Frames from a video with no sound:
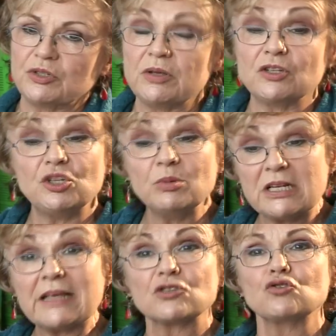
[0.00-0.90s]
she was doing. And she was
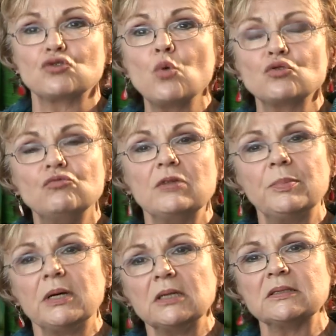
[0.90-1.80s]
an extraordinary
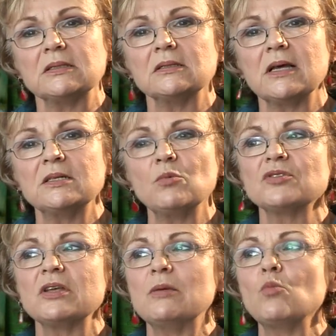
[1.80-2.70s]
person. And it
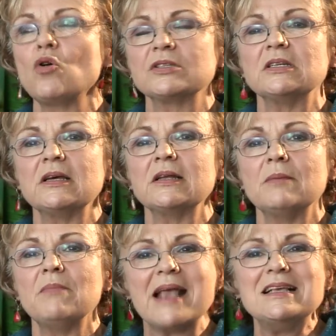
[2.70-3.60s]
was, a, it was a, an
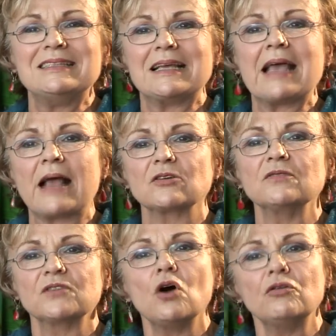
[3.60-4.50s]
amazing act
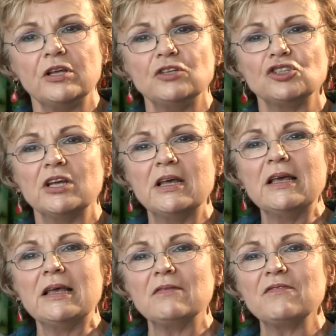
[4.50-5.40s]
of courage.
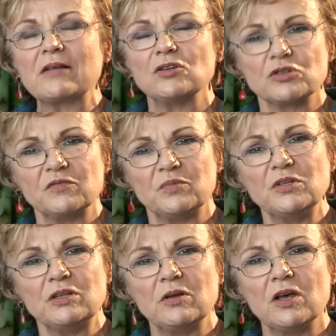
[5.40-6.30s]
In fact, a lot of
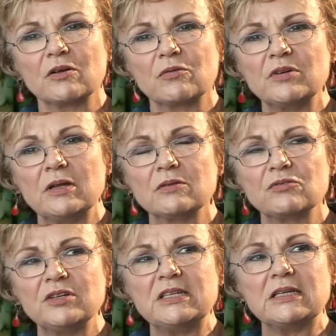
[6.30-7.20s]
you know, her, cri her
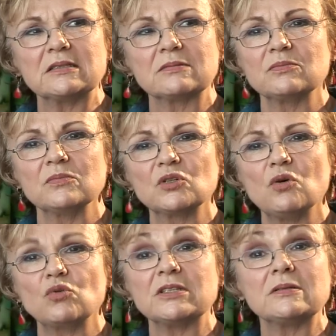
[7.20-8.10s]
critics
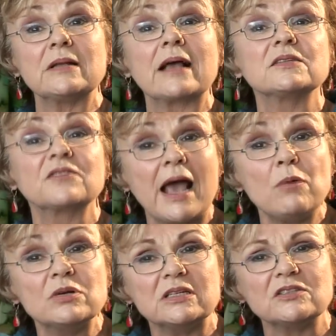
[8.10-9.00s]
called it an act of
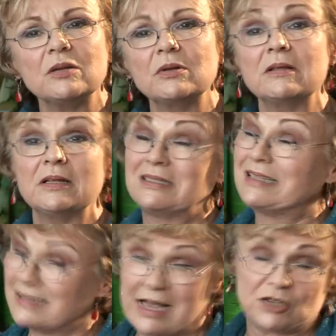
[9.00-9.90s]
cowardice. You know, it's the
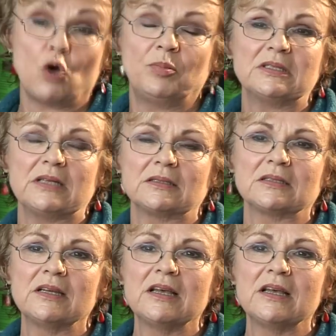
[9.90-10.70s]
exact opposite.